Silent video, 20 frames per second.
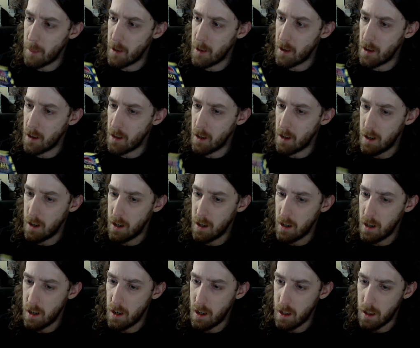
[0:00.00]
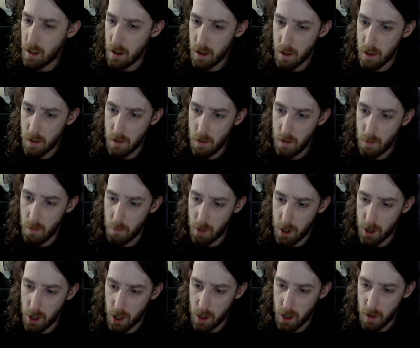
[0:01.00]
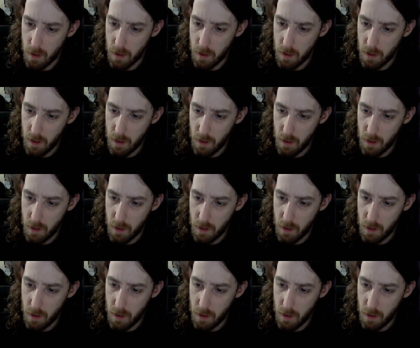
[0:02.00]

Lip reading: Not too much else.